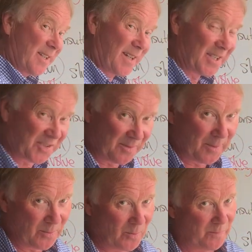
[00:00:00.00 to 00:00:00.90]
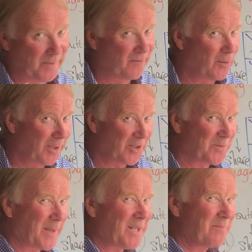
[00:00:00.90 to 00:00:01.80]
to the customer or before you
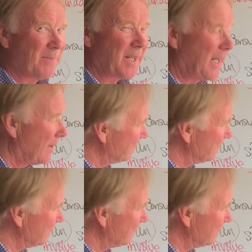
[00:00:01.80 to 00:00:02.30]
spend money.